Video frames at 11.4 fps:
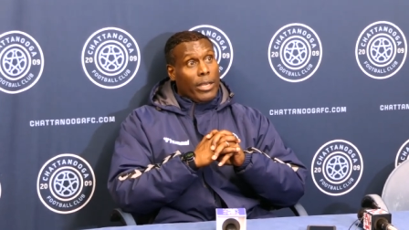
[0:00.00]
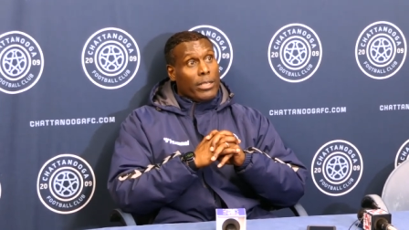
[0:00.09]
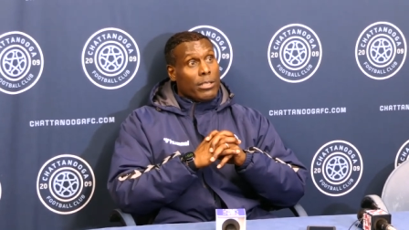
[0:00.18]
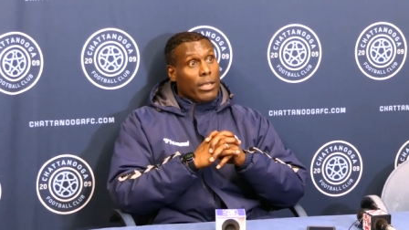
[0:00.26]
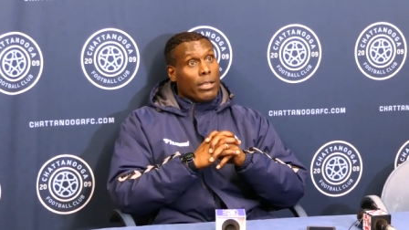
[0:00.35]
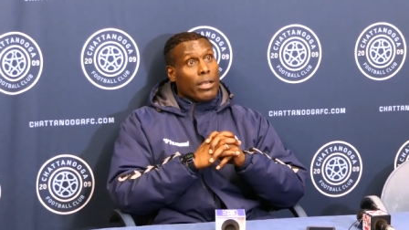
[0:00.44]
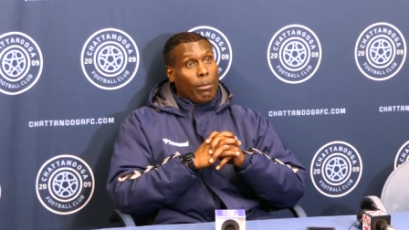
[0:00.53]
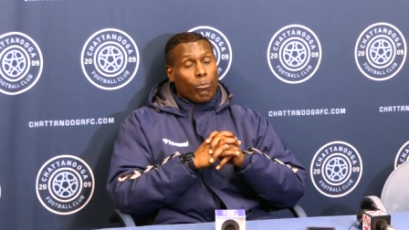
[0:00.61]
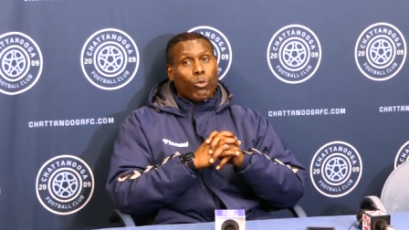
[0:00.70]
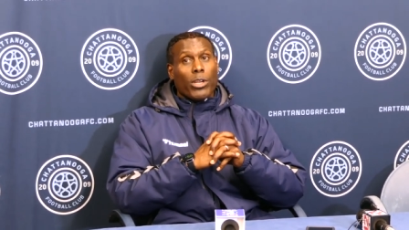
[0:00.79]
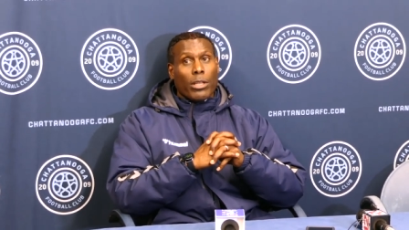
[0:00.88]
He's like,
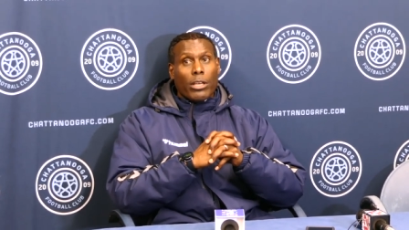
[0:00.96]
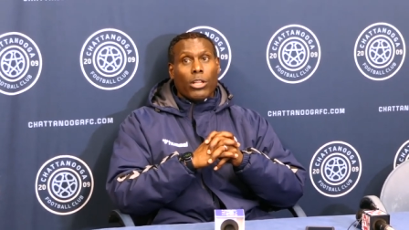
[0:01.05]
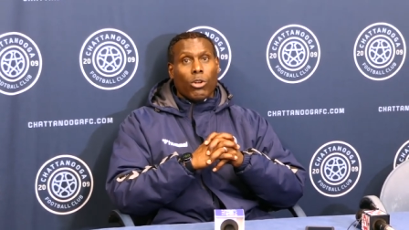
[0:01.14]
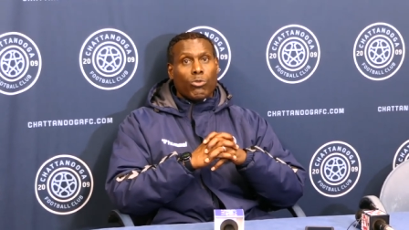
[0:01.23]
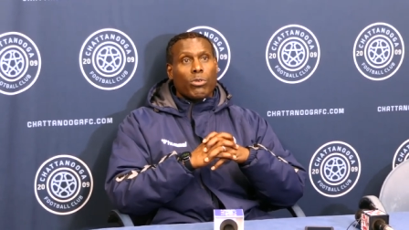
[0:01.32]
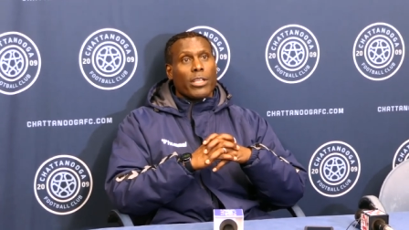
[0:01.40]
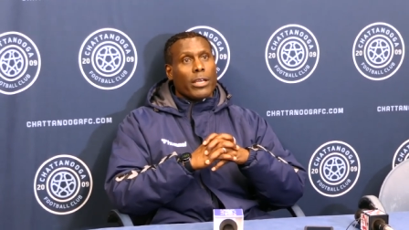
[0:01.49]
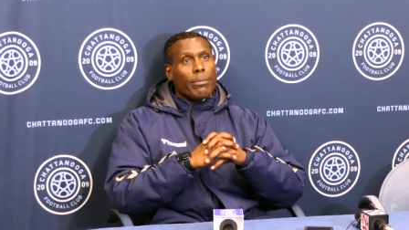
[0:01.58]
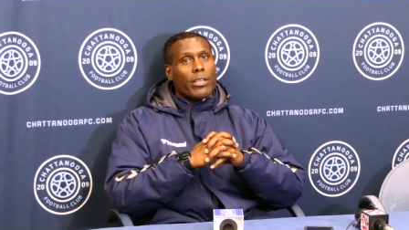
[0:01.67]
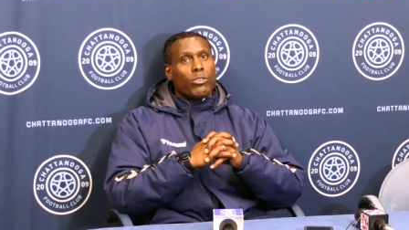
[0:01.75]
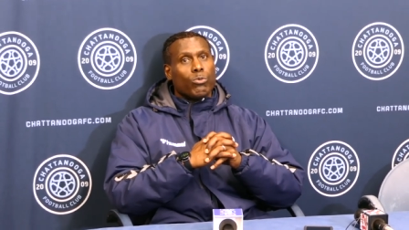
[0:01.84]
I'm really close with
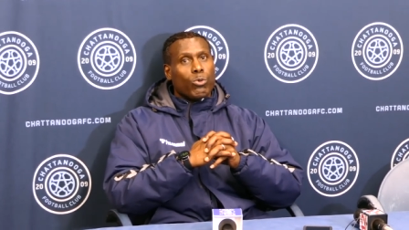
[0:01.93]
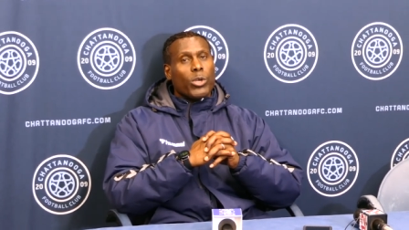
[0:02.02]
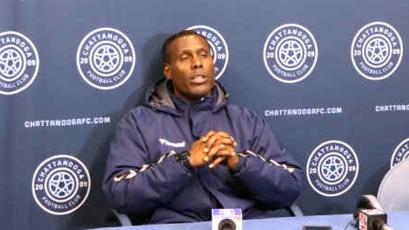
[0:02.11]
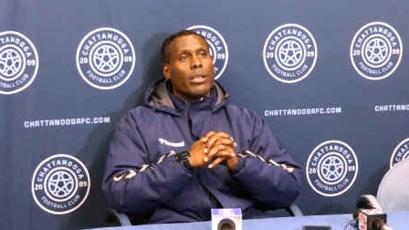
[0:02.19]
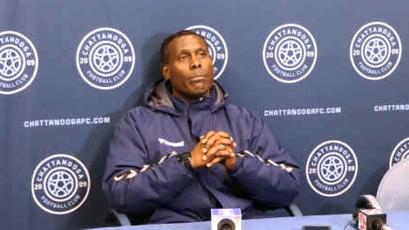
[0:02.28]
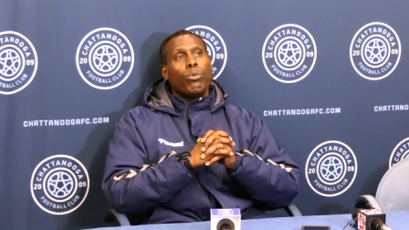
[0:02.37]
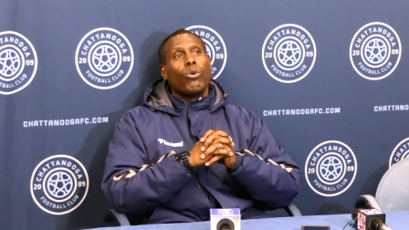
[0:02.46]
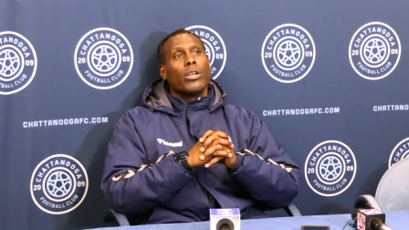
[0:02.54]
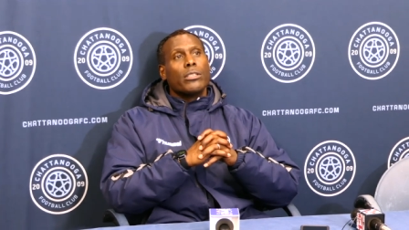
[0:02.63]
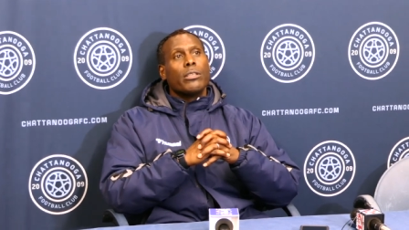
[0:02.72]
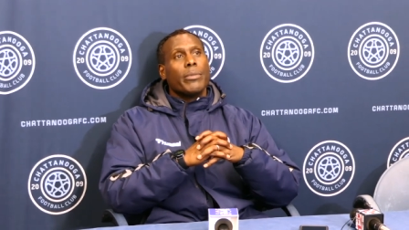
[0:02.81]
him. He's really
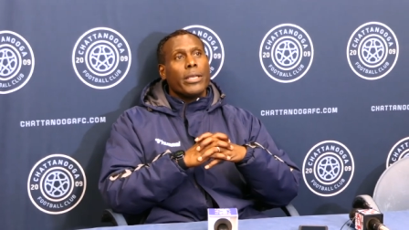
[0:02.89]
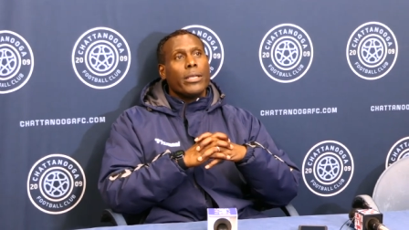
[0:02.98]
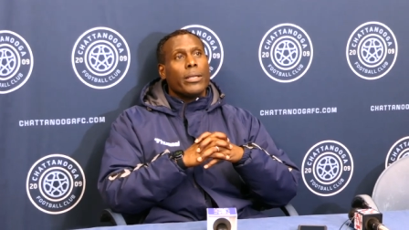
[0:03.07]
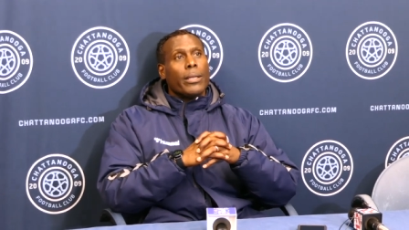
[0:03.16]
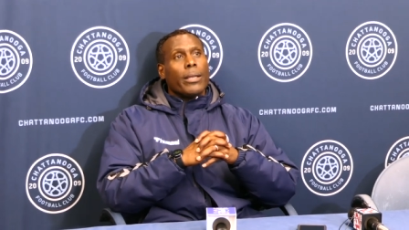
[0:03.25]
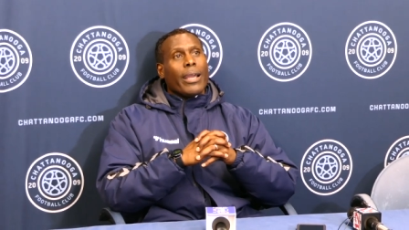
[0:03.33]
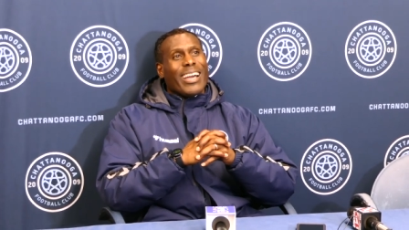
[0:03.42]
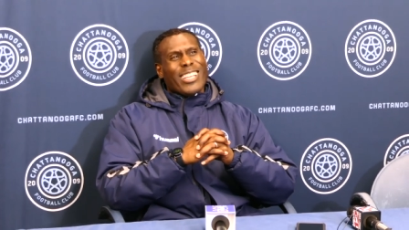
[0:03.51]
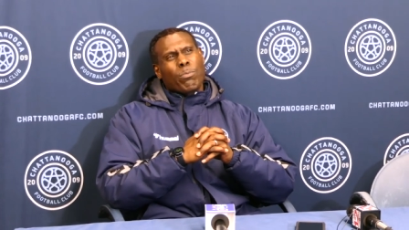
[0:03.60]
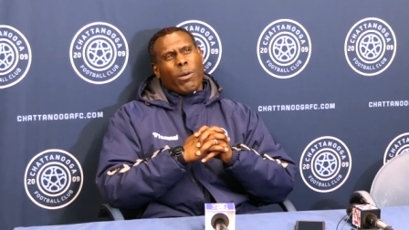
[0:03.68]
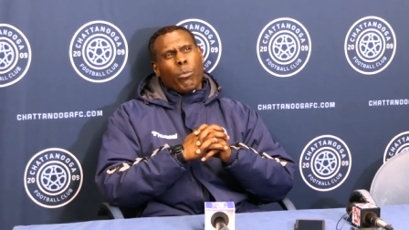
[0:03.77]
important to me. And
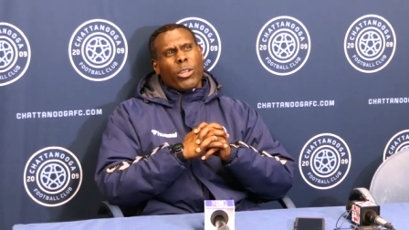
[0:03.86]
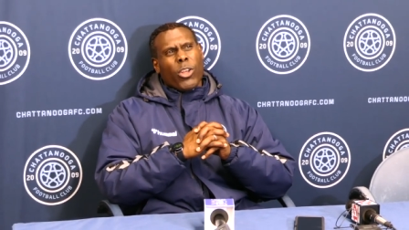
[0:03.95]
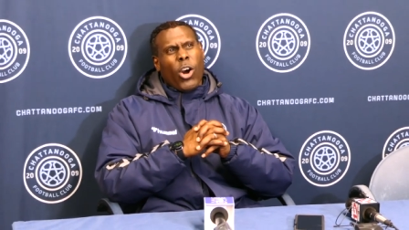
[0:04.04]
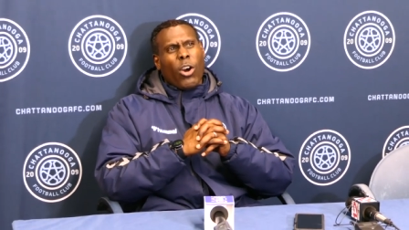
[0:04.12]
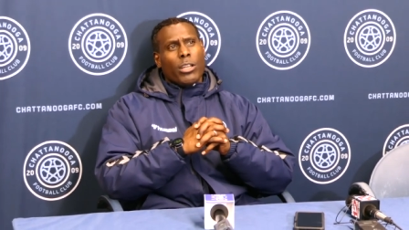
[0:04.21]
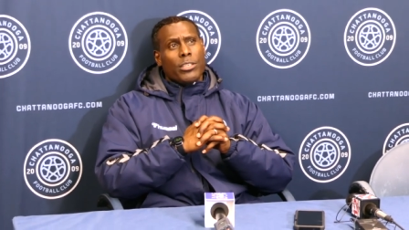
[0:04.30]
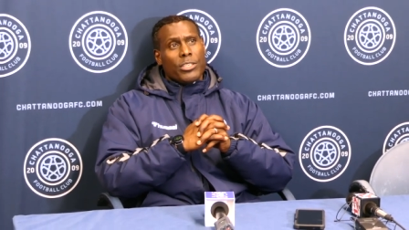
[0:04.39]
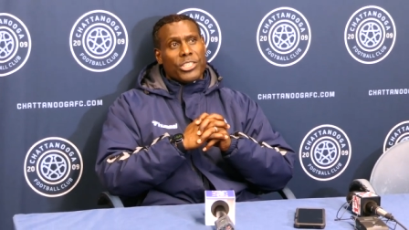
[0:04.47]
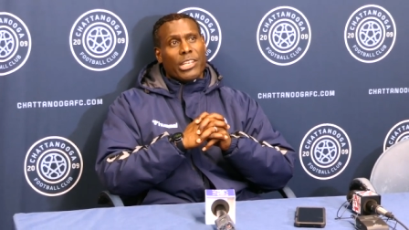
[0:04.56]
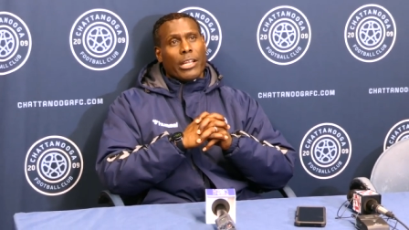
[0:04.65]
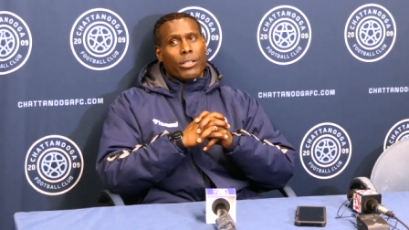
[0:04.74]
that's probably one of the hardest
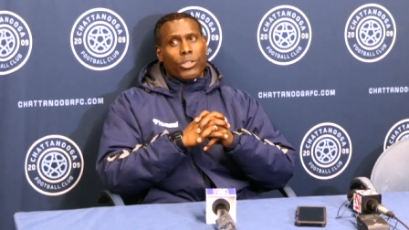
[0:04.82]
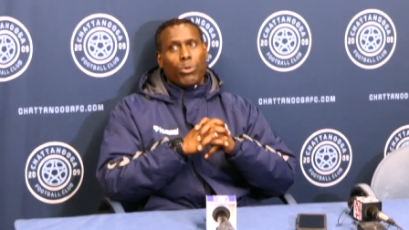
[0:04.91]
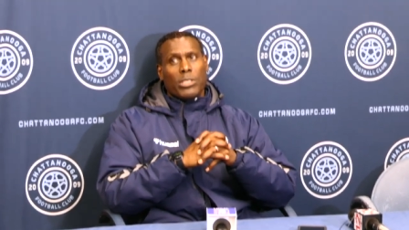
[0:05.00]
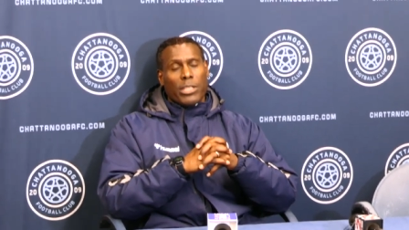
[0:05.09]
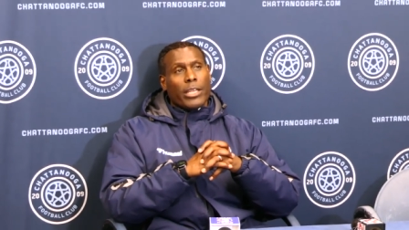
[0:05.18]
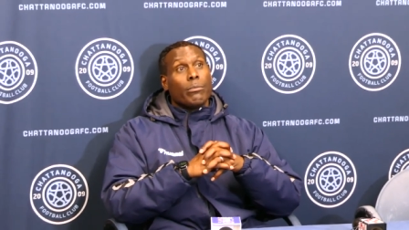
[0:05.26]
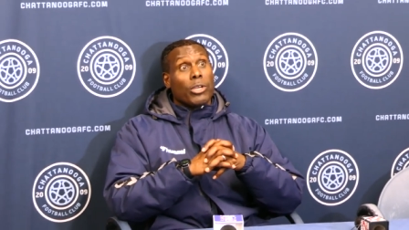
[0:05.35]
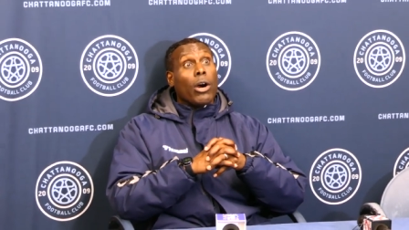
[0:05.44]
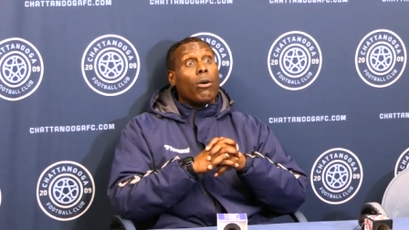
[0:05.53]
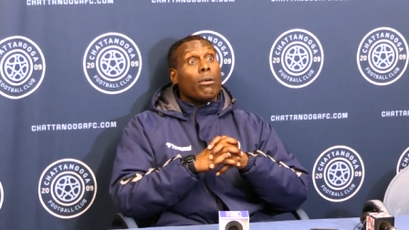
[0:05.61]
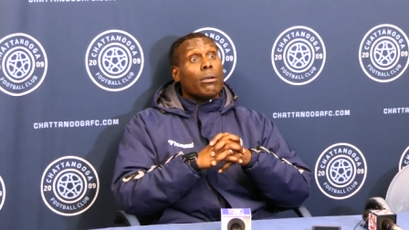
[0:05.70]
decisions I had to do was let him go.